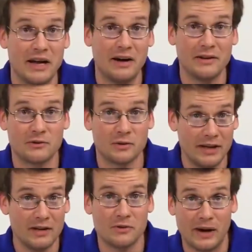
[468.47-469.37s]
galleons or
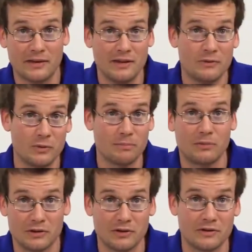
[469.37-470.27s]
indirectly through the
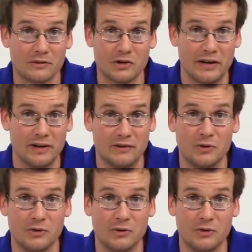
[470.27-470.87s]
purchase of Chinese